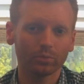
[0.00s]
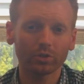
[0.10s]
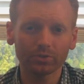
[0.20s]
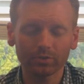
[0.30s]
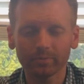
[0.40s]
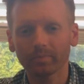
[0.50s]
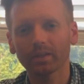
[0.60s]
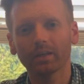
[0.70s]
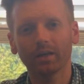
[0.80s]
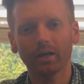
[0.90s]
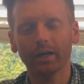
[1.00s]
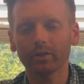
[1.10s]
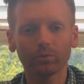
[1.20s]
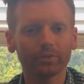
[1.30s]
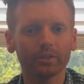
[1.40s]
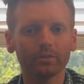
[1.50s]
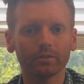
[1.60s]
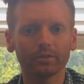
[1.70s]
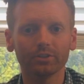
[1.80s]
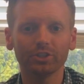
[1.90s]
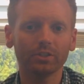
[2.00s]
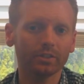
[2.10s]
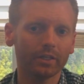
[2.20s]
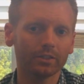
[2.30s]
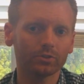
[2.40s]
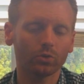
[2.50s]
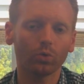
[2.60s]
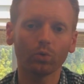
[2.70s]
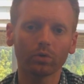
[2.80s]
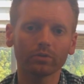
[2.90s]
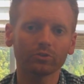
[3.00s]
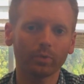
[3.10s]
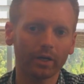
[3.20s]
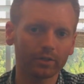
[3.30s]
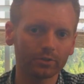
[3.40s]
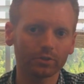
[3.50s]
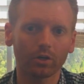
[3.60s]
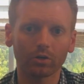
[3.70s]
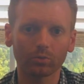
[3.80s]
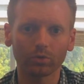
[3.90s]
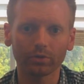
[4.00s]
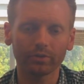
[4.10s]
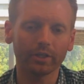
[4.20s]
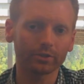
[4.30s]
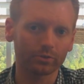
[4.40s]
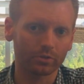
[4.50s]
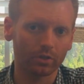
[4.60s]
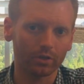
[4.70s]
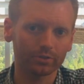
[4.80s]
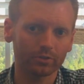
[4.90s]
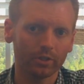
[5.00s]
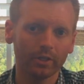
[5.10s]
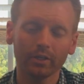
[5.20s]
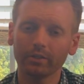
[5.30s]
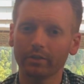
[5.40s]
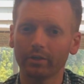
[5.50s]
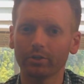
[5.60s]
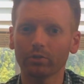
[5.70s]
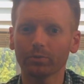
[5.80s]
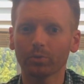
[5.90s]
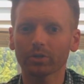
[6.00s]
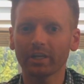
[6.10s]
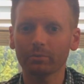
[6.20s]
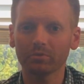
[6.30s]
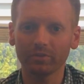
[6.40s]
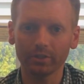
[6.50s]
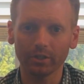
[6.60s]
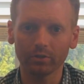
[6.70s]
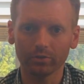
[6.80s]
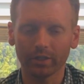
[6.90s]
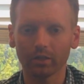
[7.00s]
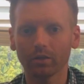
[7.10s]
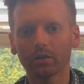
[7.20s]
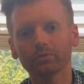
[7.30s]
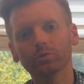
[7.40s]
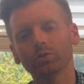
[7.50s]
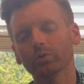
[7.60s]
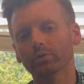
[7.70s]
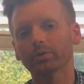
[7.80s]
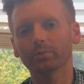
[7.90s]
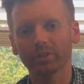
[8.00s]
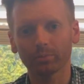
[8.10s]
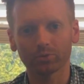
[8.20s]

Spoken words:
Personally, I don't think that the GTS or the Spyders are worth the extra cost. Now I know from our Cayman video that a lot of you don't agree with that